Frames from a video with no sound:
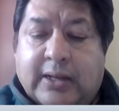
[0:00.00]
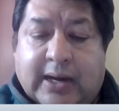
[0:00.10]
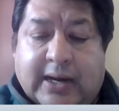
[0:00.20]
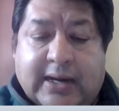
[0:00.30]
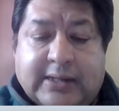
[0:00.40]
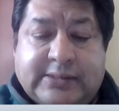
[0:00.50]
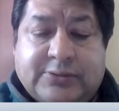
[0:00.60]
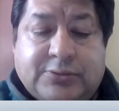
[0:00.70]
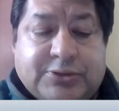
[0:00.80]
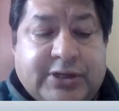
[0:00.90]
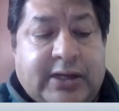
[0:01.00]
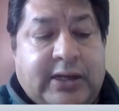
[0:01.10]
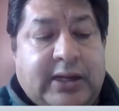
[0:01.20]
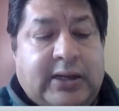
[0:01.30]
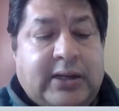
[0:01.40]
access to
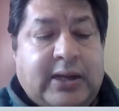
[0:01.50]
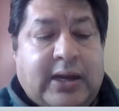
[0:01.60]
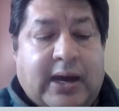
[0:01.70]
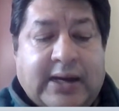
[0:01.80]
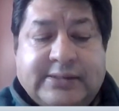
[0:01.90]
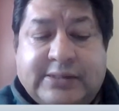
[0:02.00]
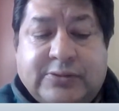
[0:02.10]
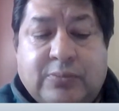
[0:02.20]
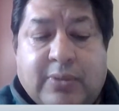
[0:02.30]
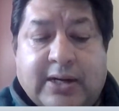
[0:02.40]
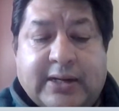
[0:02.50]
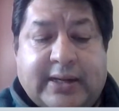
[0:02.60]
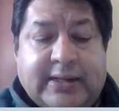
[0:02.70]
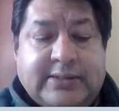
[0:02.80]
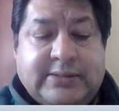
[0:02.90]
training, access to
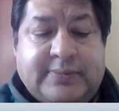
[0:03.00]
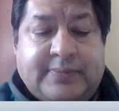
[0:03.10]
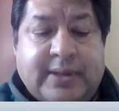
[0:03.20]
markets,